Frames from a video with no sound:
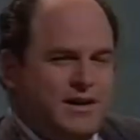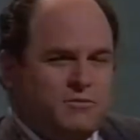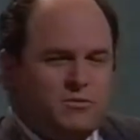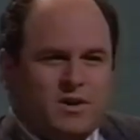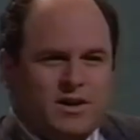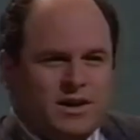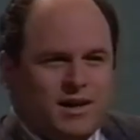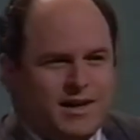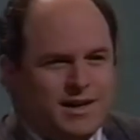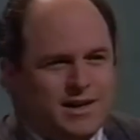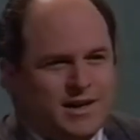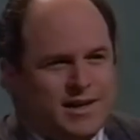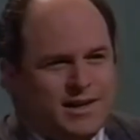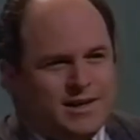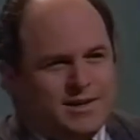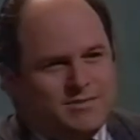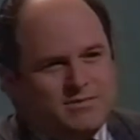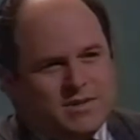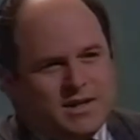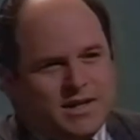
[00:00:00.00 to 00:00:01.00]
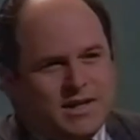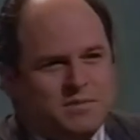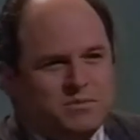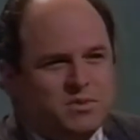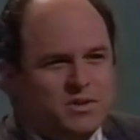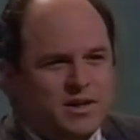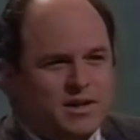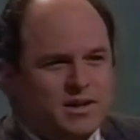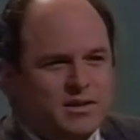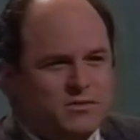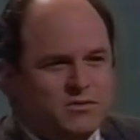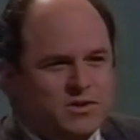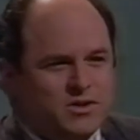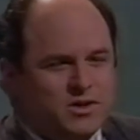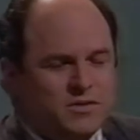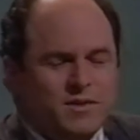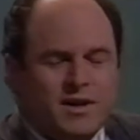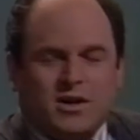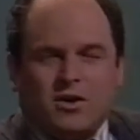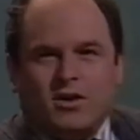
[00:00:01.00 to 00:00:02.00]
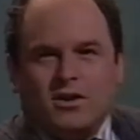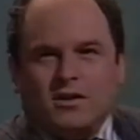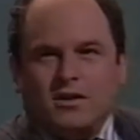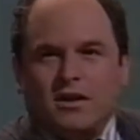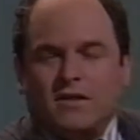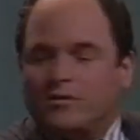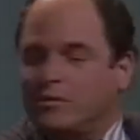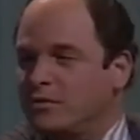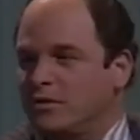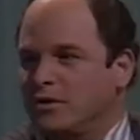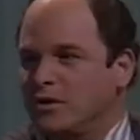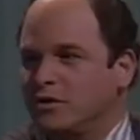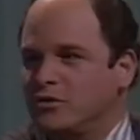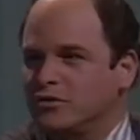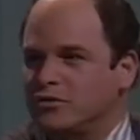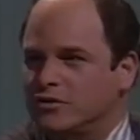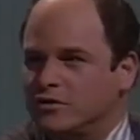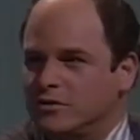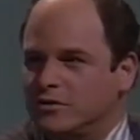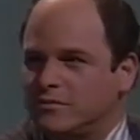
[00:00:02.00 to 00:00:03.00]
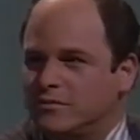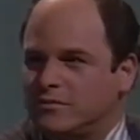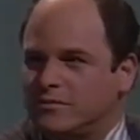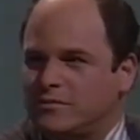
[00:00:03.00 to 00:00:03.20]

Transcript: I, well, I, I, I play what you might call a lovable loser.